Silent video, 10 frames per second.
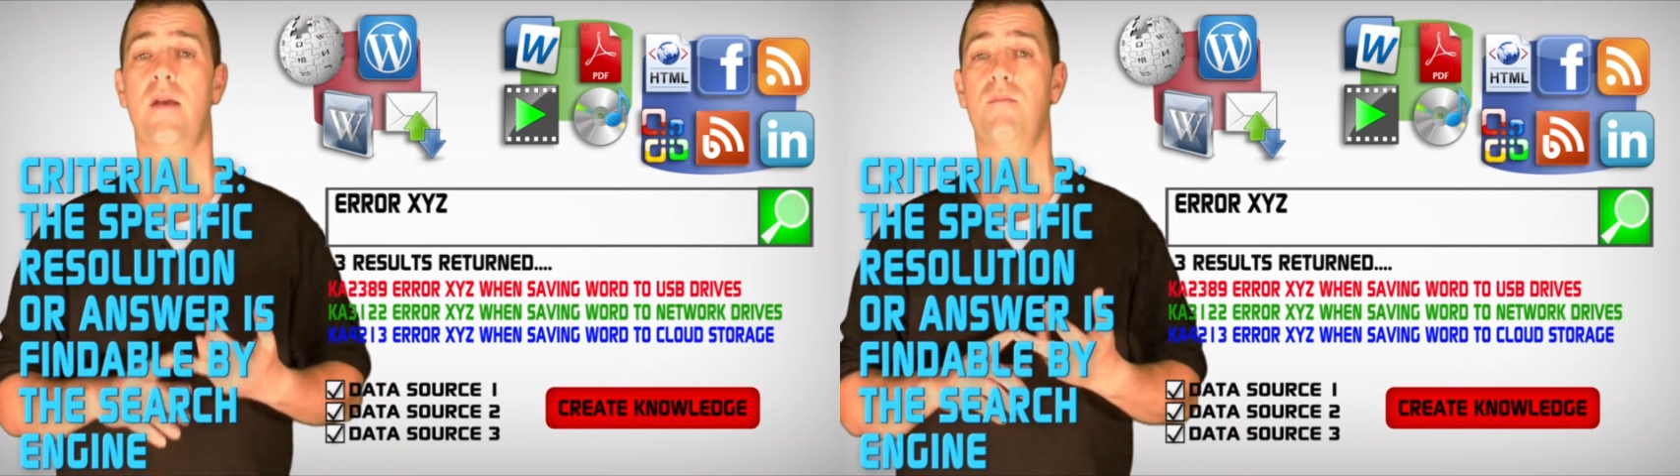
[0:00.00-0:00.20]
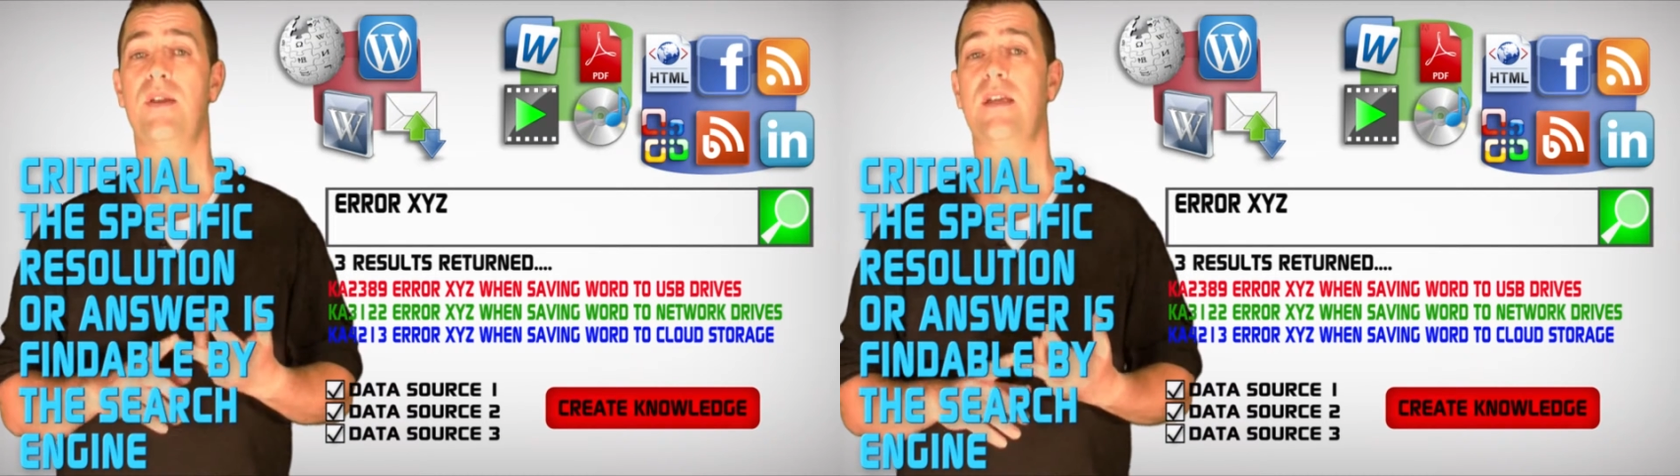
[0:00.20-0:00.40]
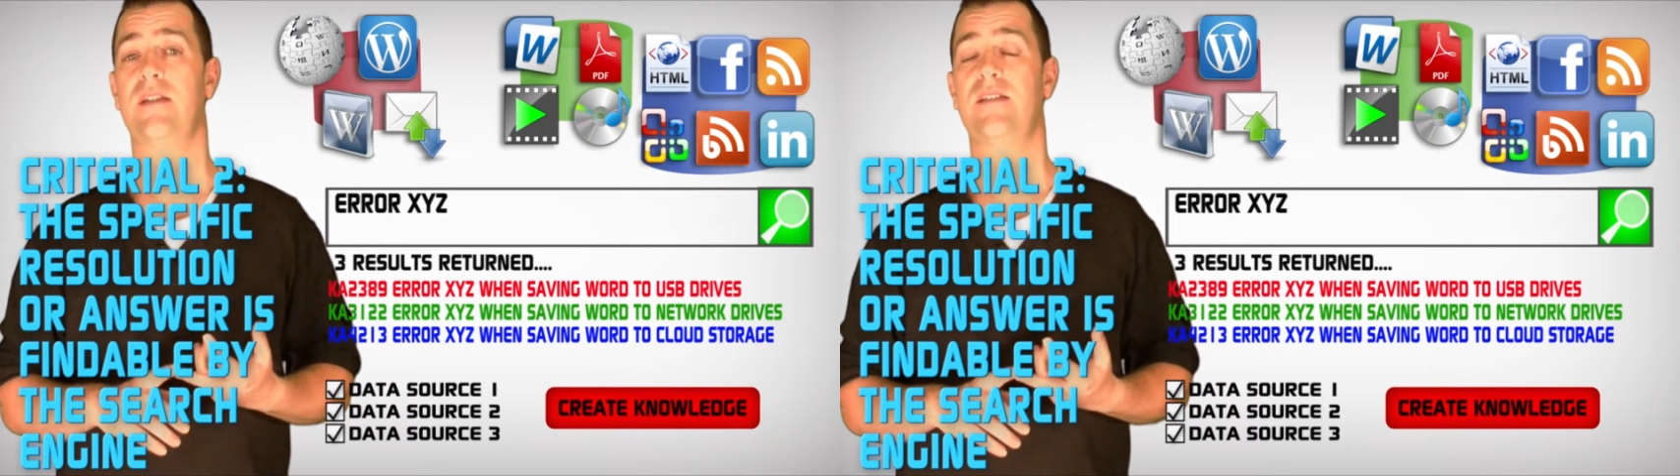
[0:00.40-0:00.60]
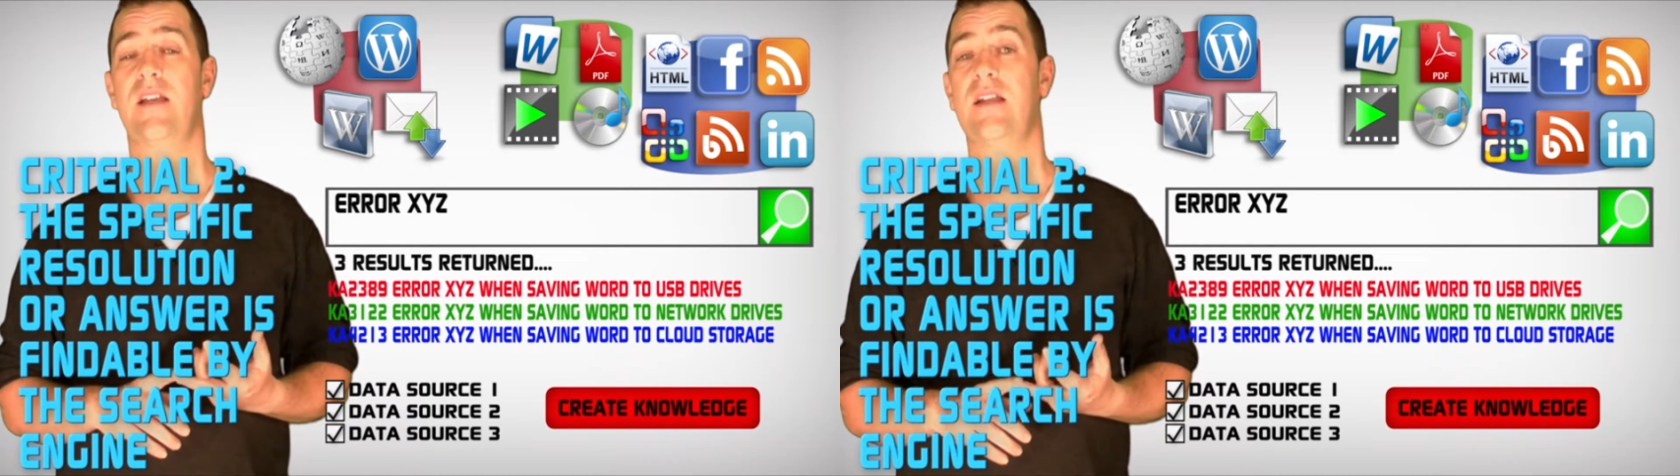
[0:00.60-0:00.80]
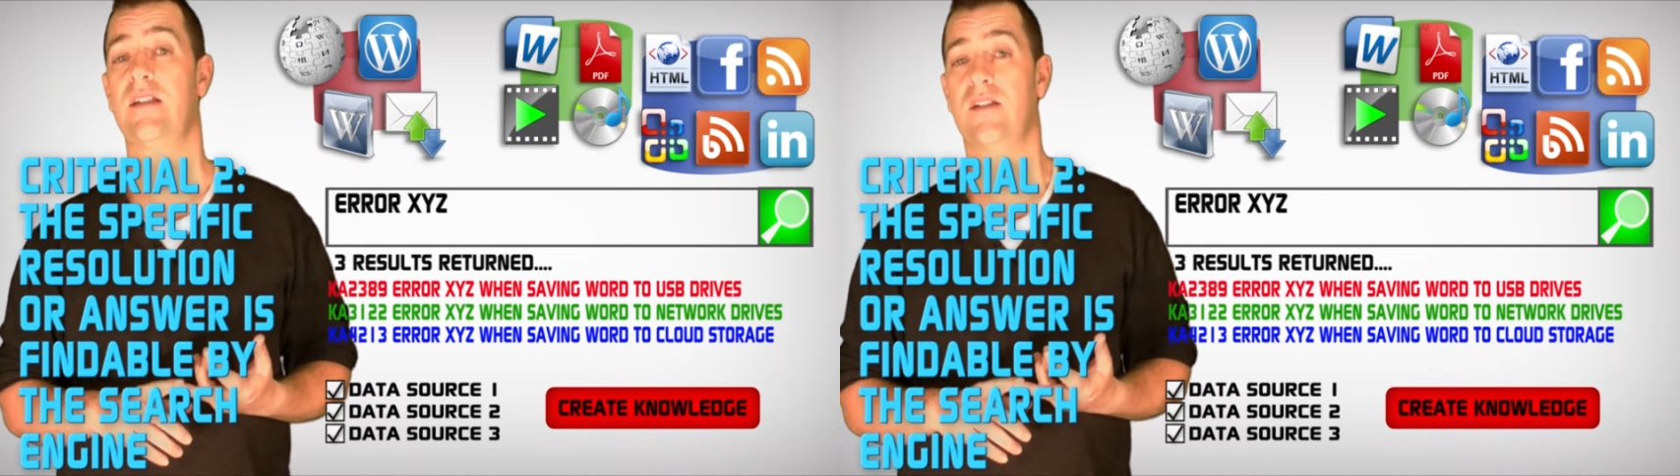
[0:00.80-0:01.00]
being a
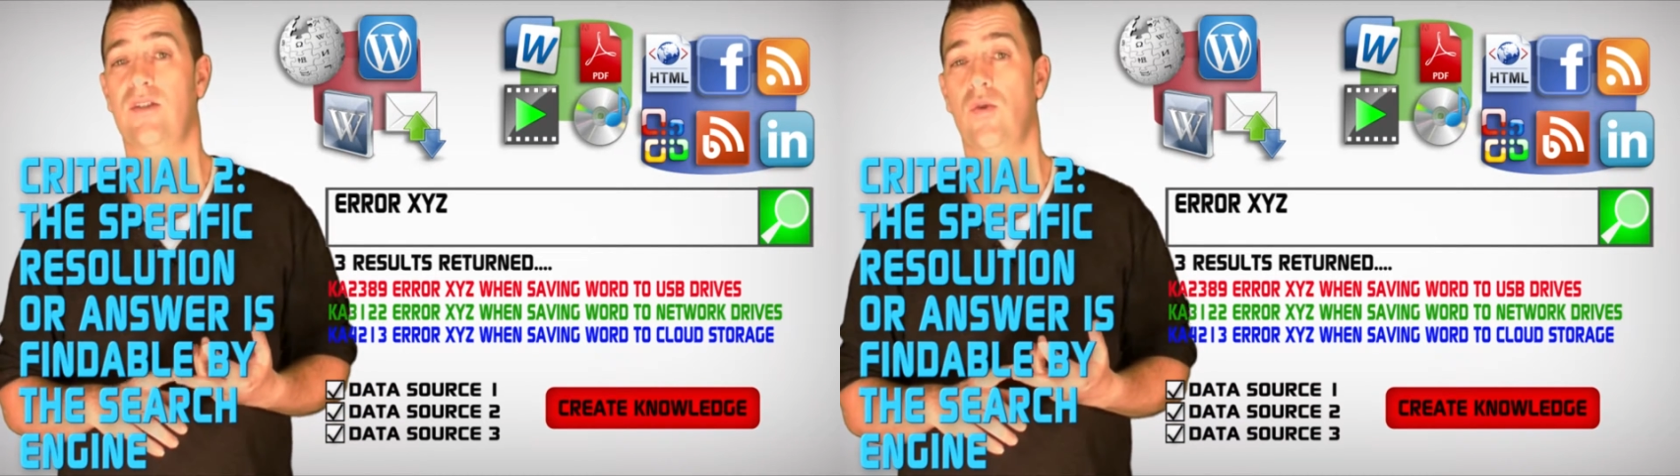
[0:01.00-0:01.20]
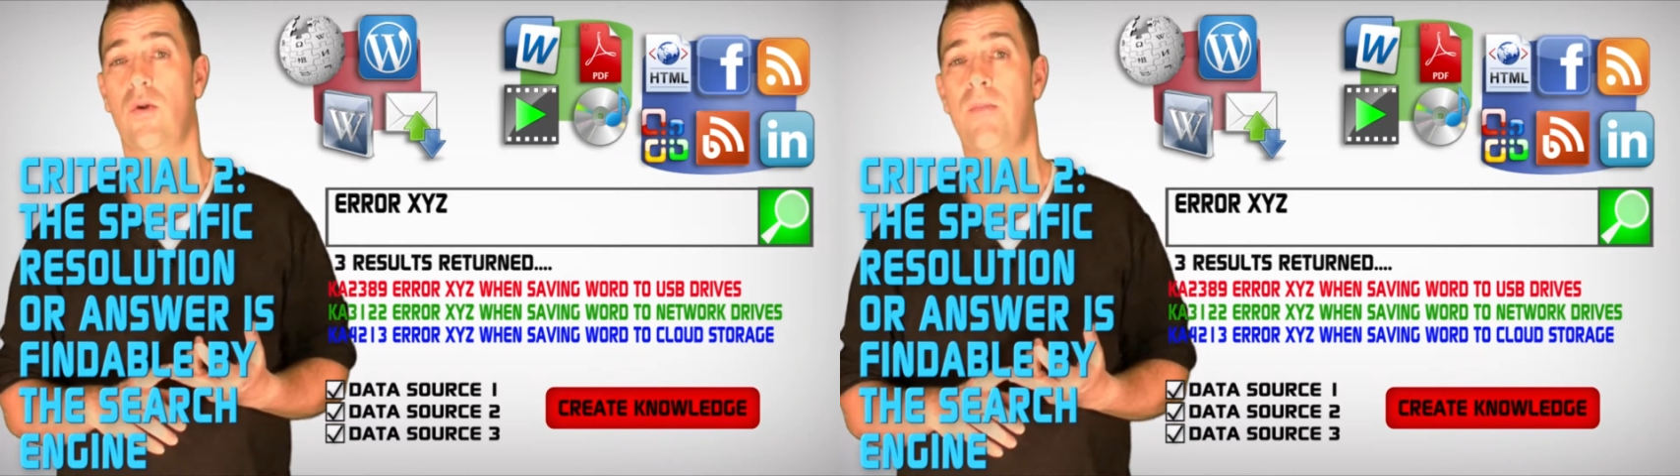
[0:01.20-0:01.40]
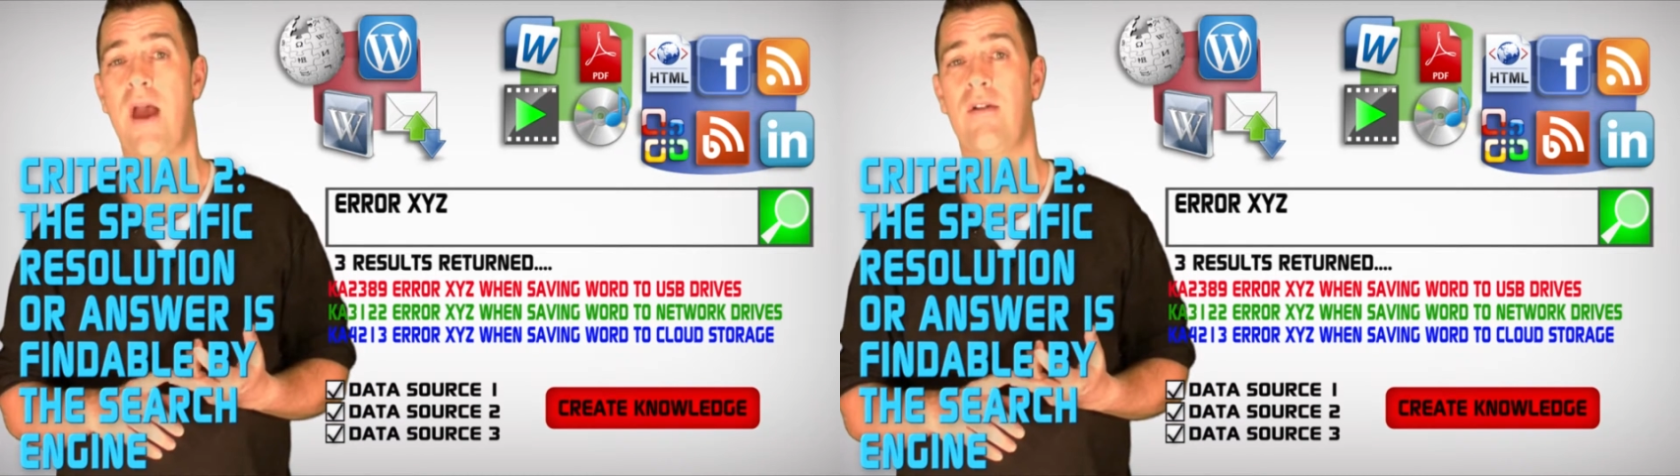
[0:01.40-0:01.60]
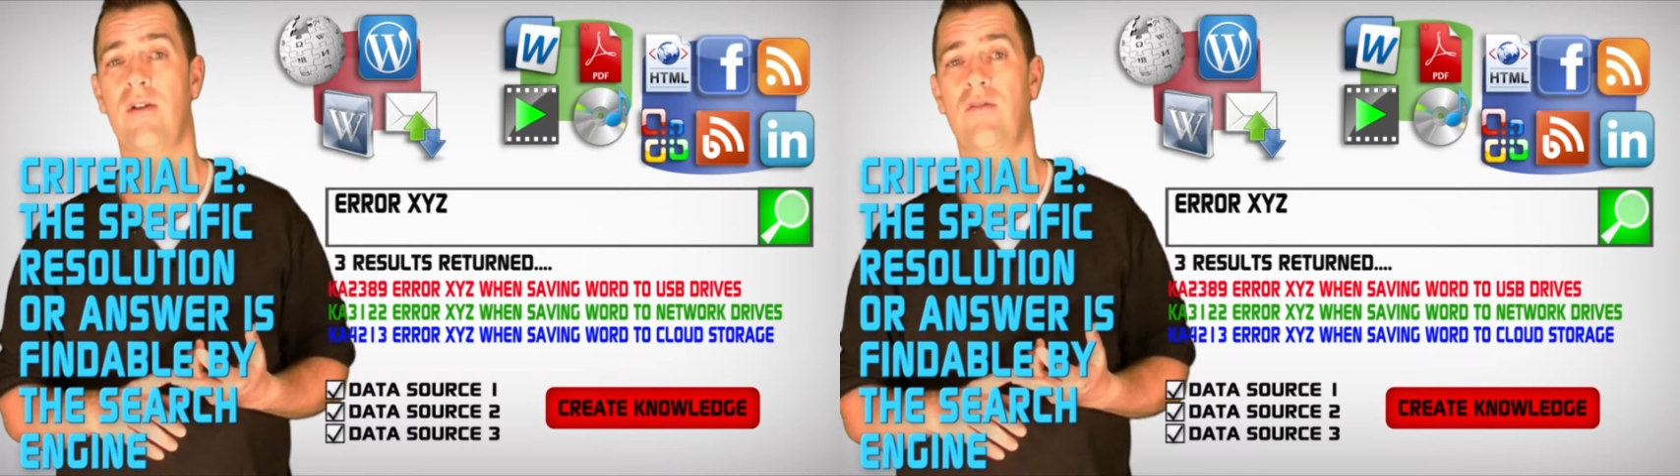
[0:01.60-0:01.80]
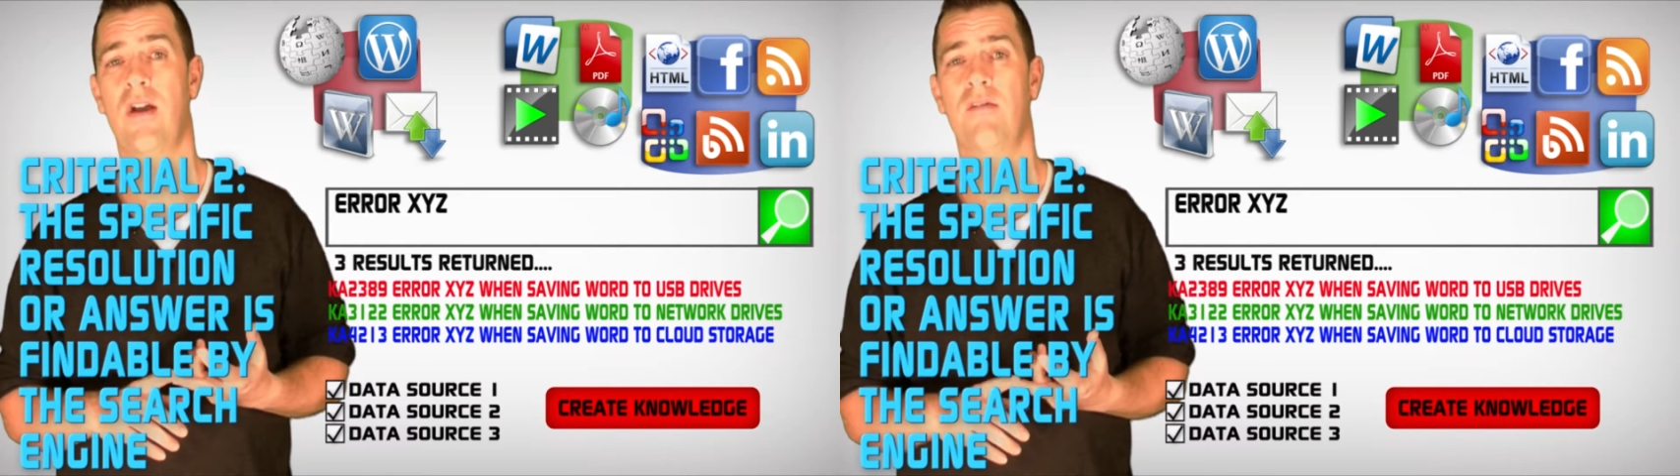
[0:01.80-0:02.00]
sentence or a
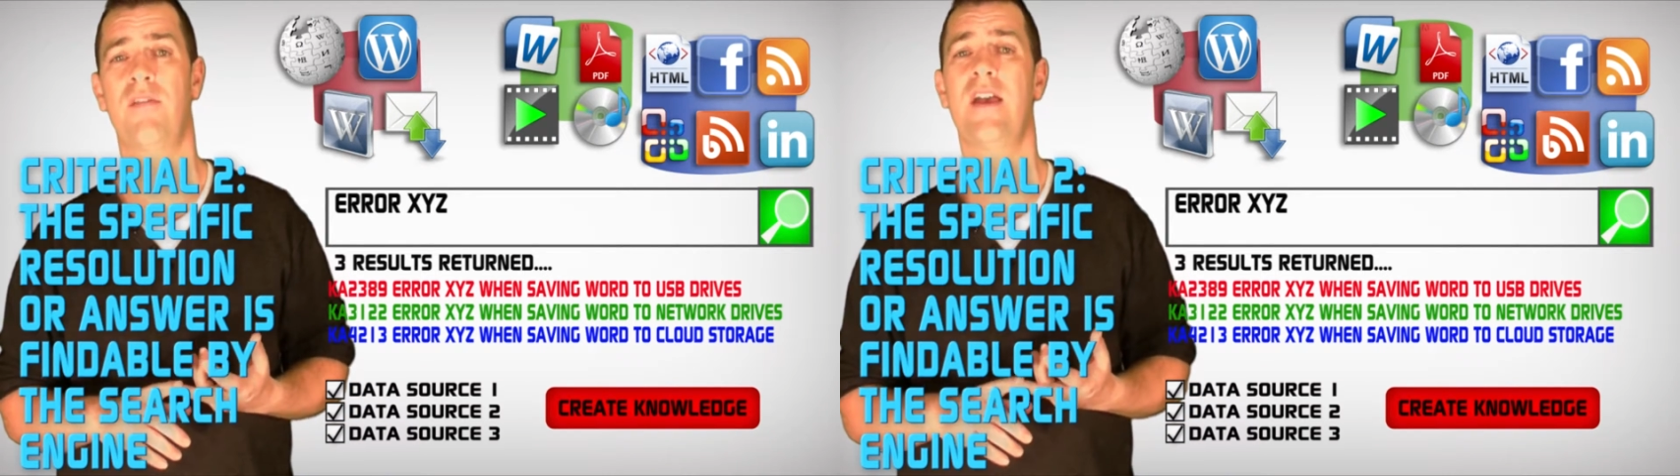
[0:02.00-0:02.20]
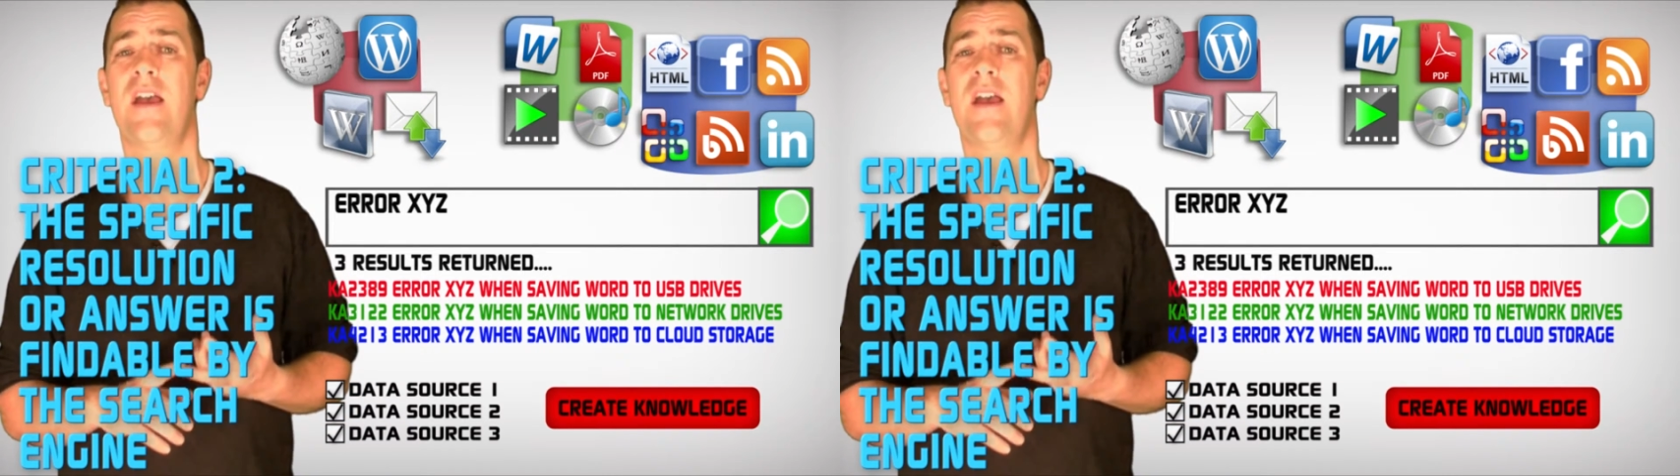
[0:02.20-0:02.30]
paragraph,